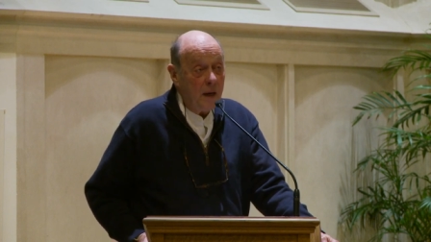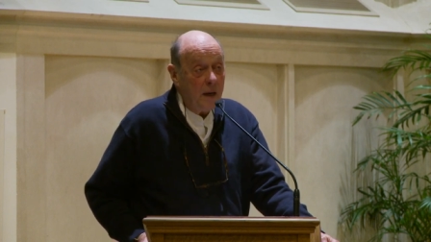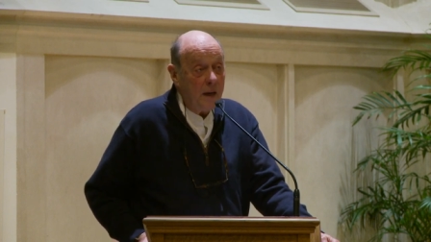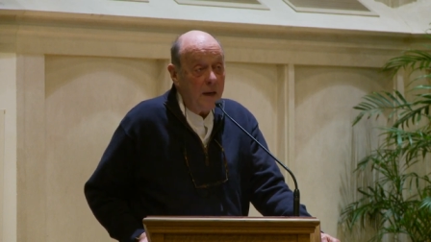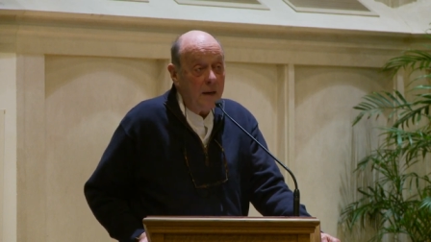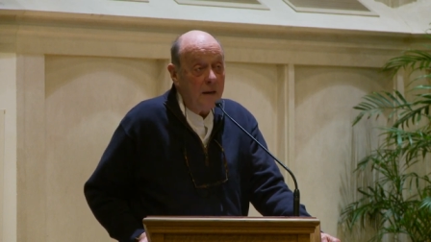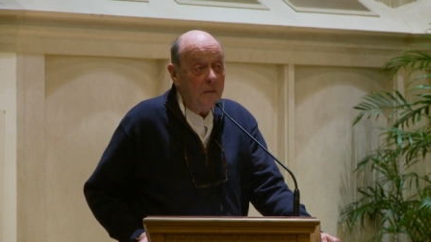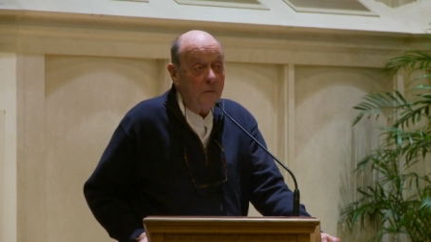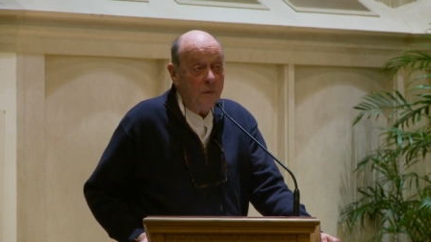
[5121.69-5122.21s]

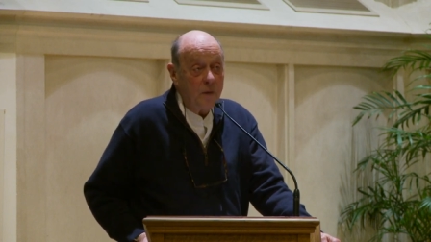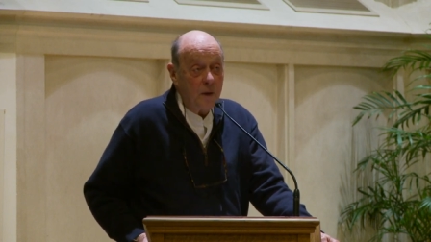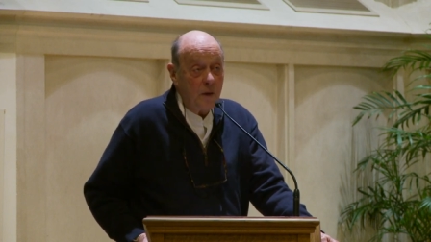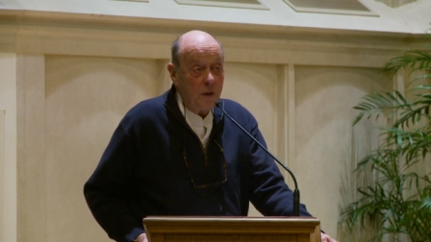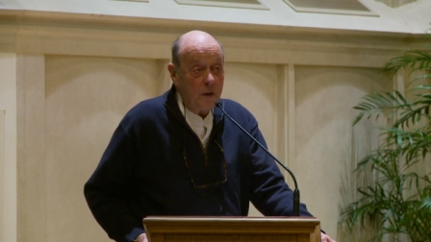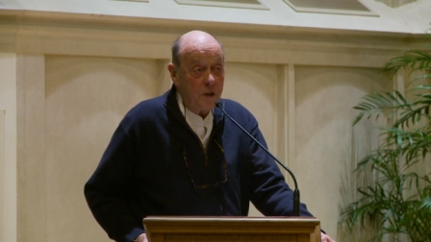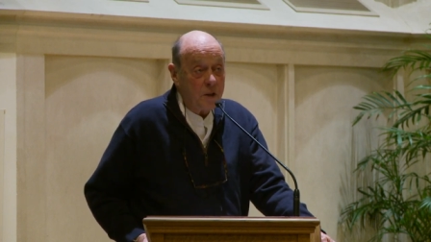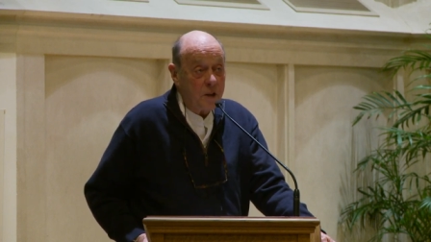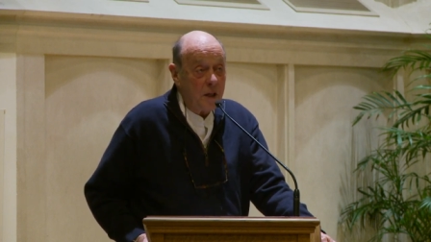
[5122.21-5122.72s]

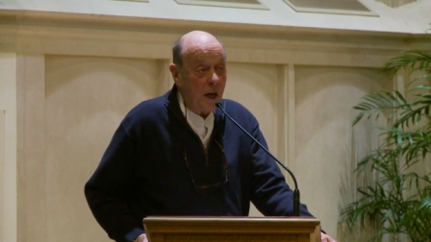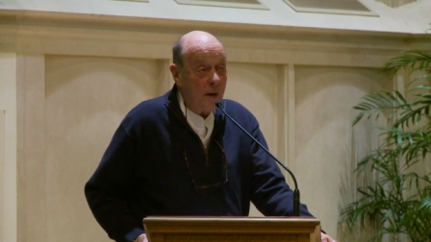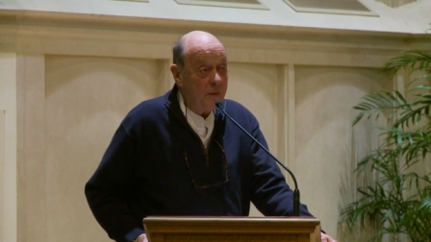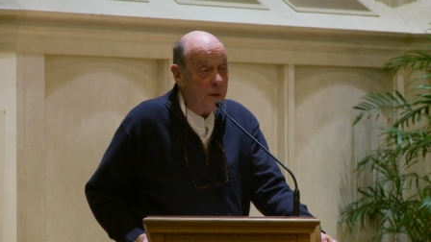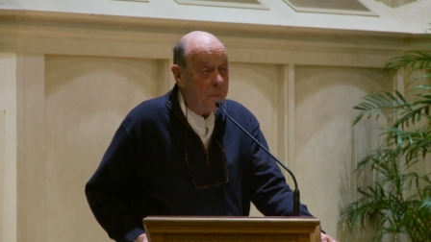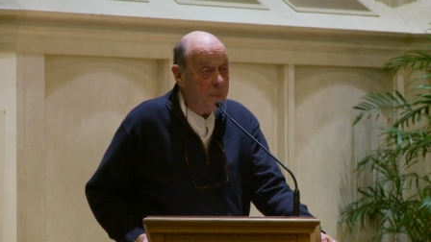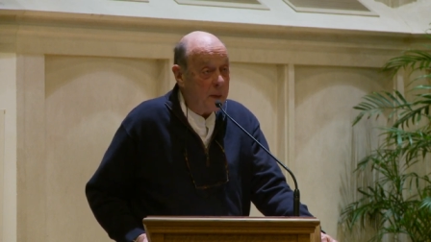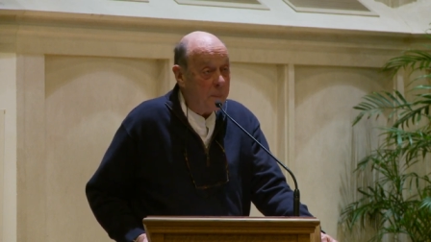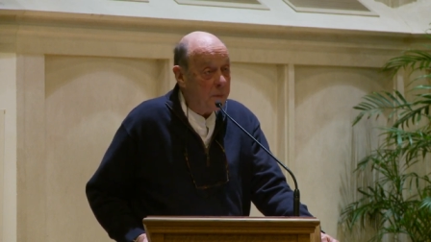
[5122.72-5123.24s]
inferior
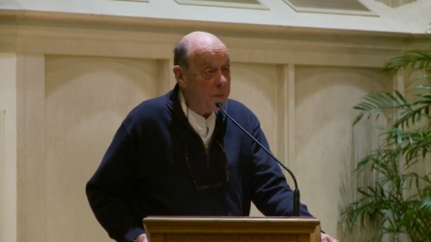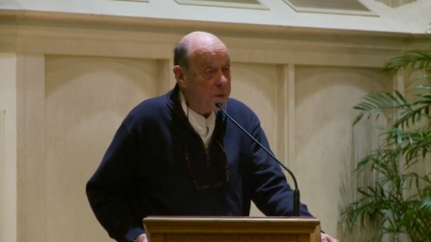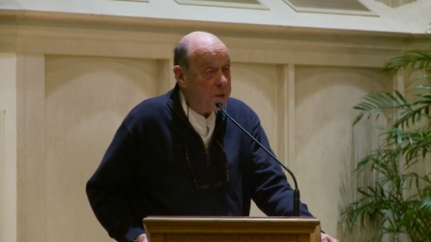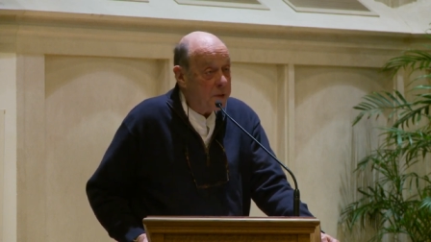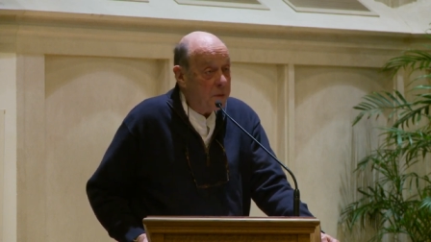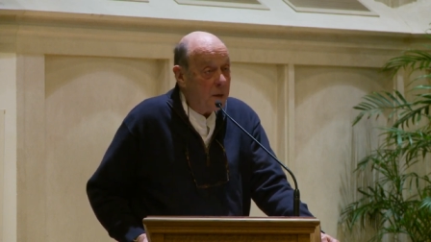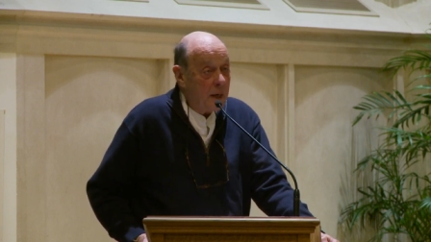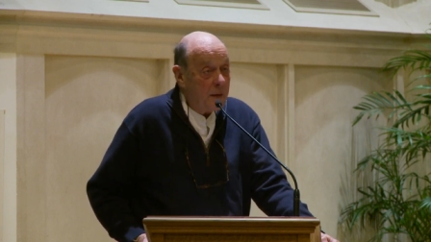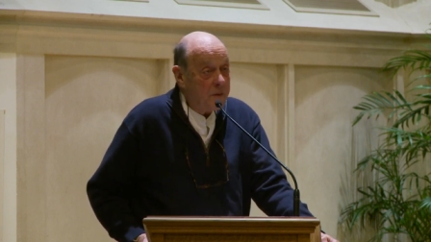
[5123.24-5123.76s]
Slavic peoples
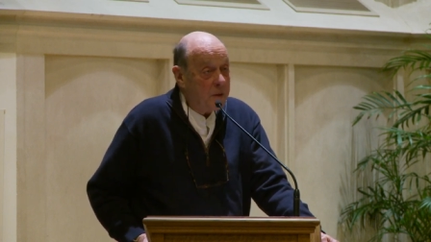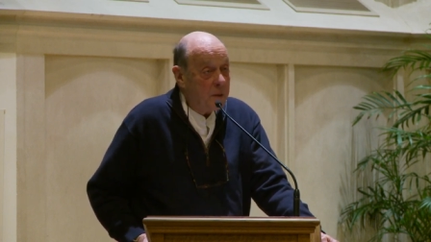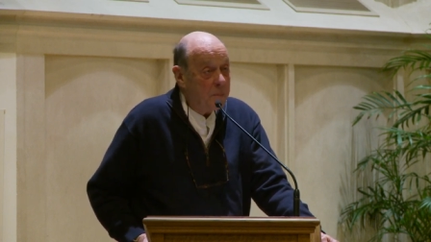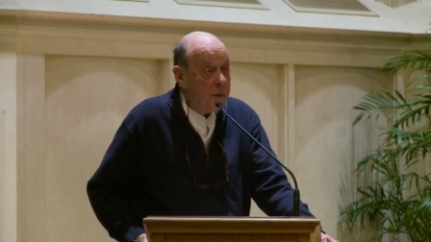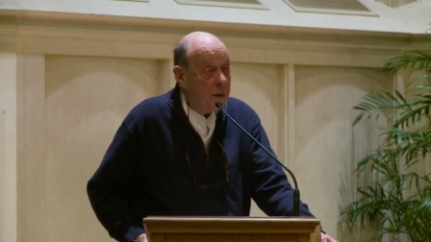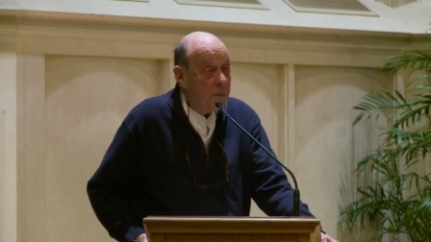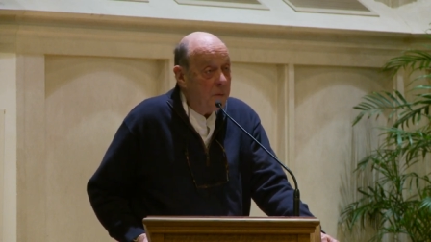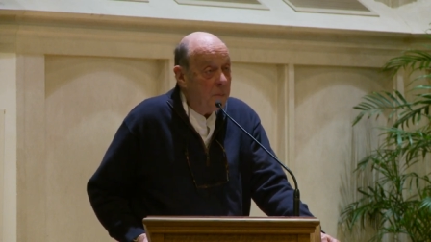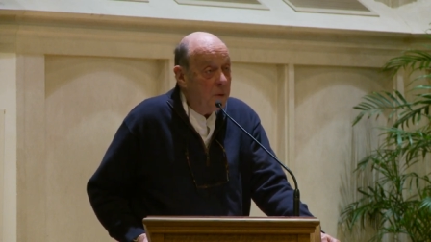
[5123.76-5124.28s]
who have to
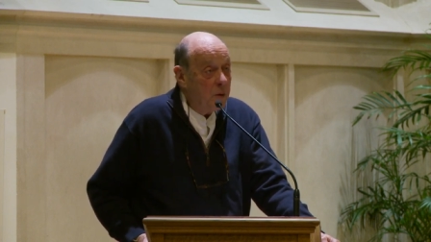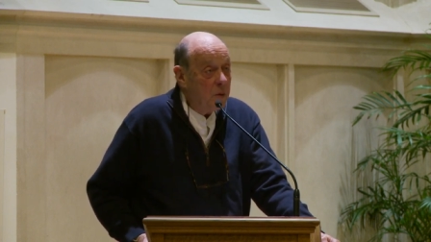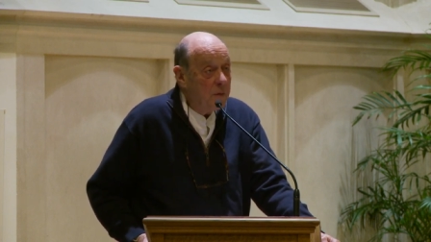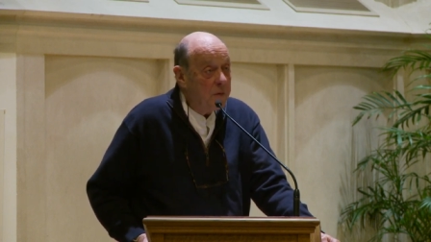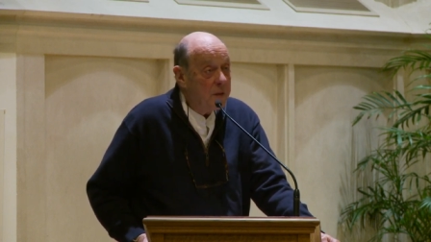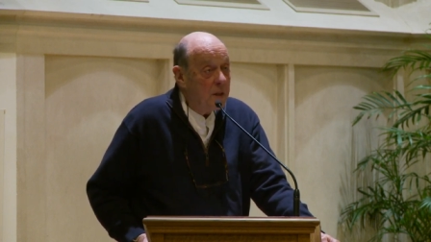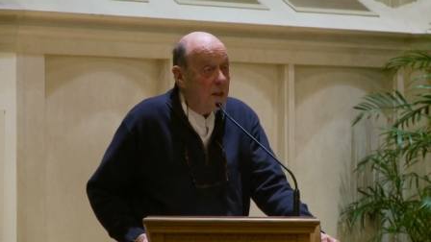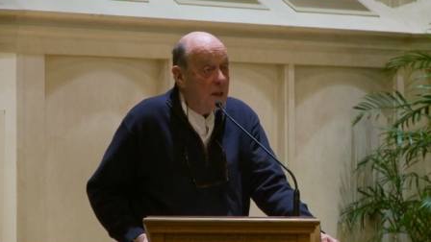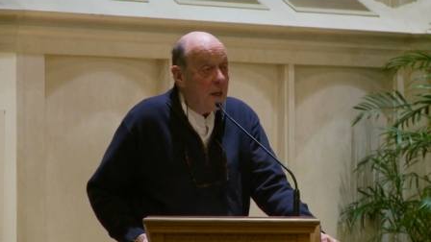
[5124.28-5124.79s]
be
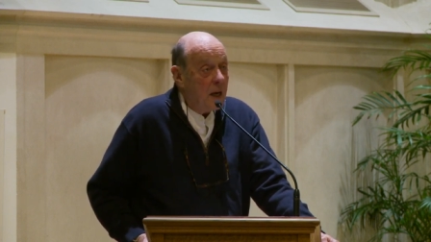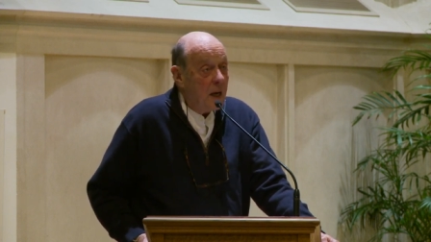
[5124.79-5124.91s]
removed,